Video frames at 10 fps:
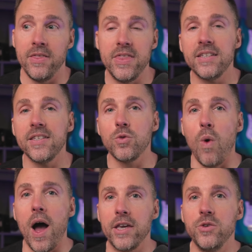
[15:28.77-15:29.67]
This is
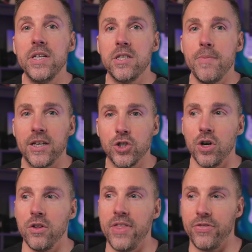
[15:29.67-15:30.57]
why you need to make
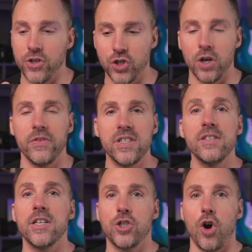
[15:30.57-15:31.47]
sure that the
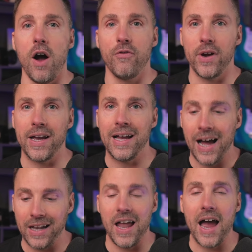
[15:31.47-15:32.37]
services that you're offering
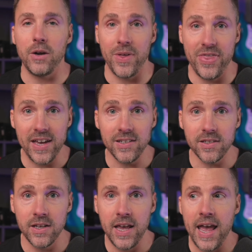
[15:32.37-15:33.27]
align with this,